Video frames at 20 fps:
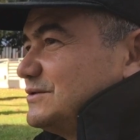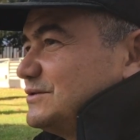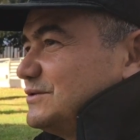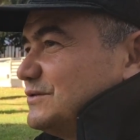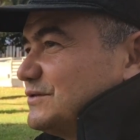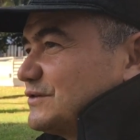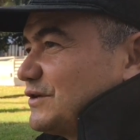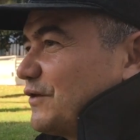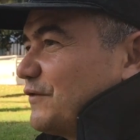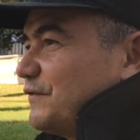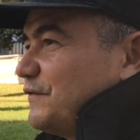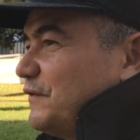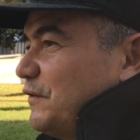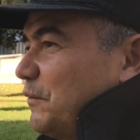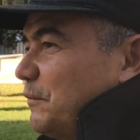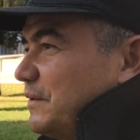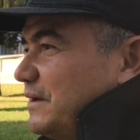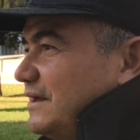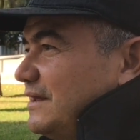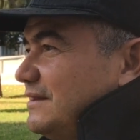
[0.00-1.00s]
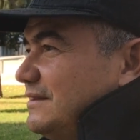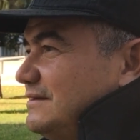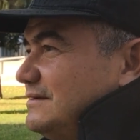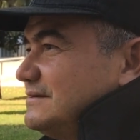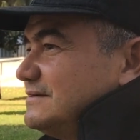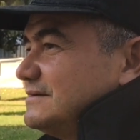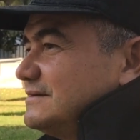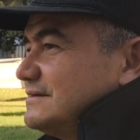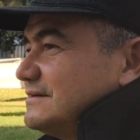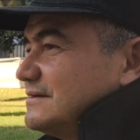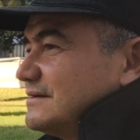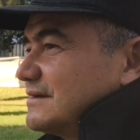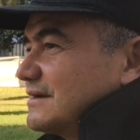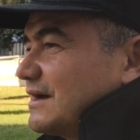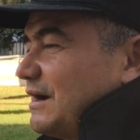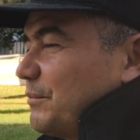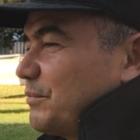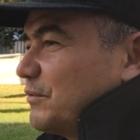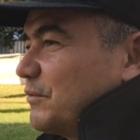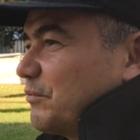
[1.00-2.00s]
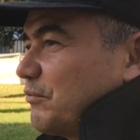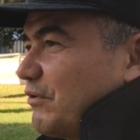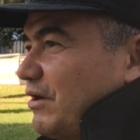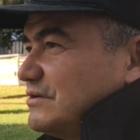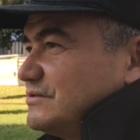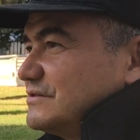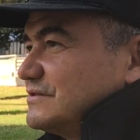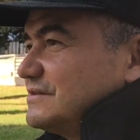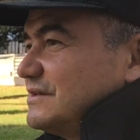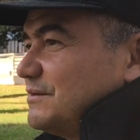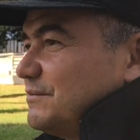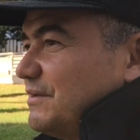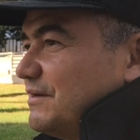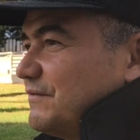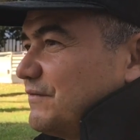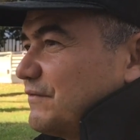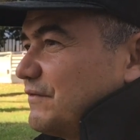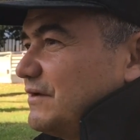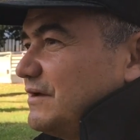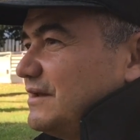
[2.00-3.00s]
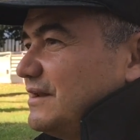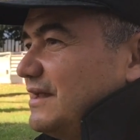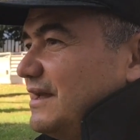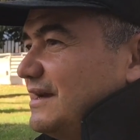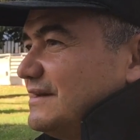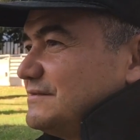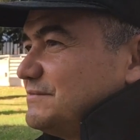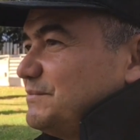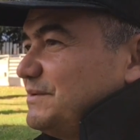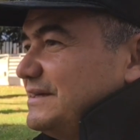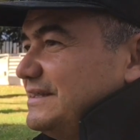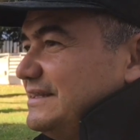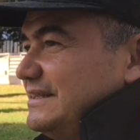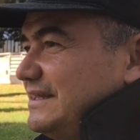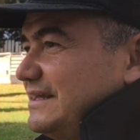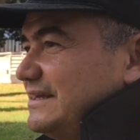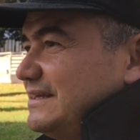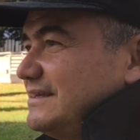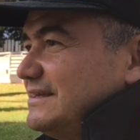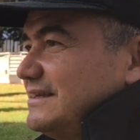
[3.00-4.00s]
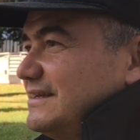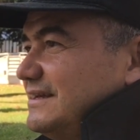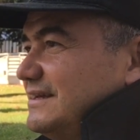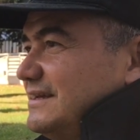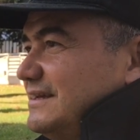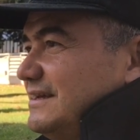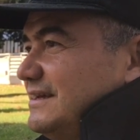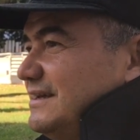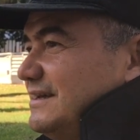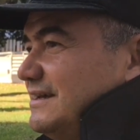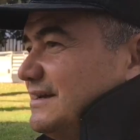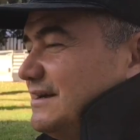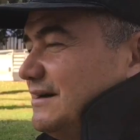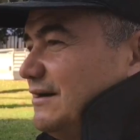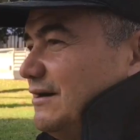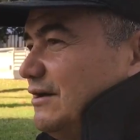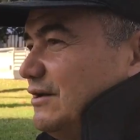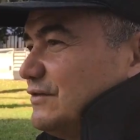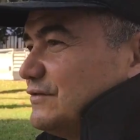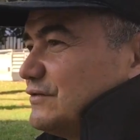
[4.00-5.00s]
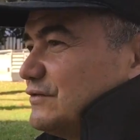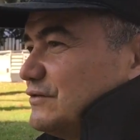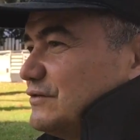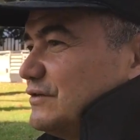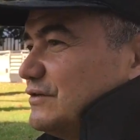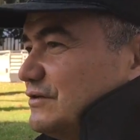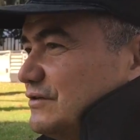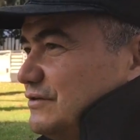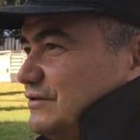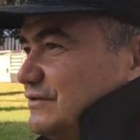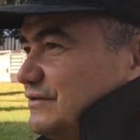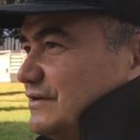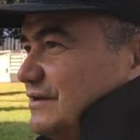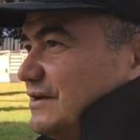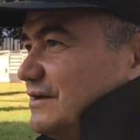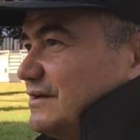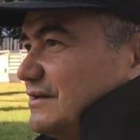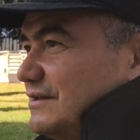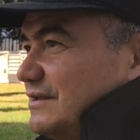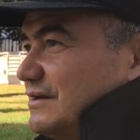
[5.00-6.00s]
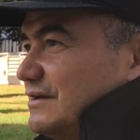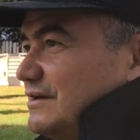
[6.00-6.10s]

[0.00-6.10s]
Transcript: to start filming a couple of projects that my friend has pending. Also, there's uh,